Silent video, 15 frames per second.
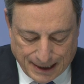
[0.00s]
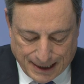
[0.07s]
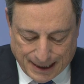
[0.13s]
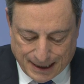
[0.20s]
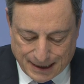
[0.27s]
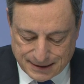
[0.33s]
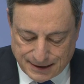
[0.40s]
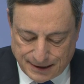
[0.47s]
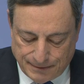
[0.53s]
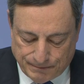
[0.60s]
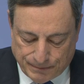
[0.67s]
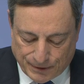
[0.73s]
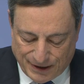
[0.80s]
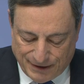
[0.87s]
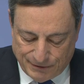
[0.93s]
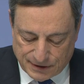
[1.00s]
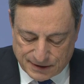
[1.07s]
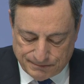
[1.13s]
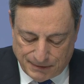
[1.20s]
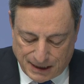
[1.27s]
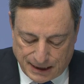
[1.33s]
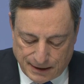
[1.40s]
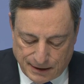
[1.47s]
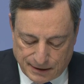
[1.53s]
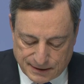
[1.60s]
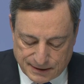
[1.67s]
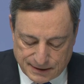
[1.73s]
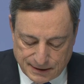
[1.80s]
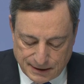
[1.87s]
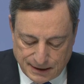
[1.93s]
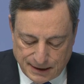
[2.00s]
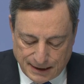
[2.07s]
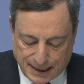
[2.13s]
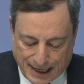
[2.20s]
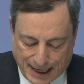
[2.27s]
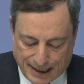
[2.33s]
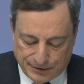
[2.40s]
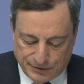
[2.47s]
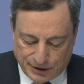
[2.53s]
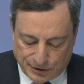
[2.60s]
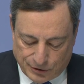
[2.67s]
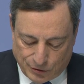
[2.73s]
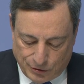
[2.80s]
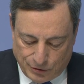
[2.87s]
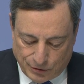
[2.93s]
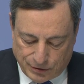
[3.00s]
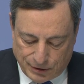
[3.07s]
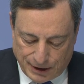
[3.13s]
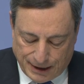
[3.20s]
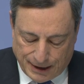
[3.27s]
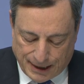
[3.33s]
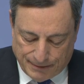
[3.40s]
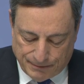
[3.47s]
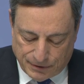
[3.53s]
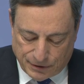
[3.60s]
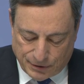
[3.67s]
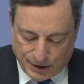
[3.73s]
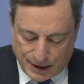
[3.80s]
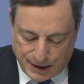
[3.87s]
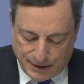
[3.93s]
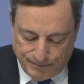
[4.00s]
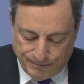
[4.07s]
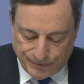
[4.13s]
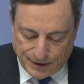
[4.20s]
As in previous months, annual growth in M3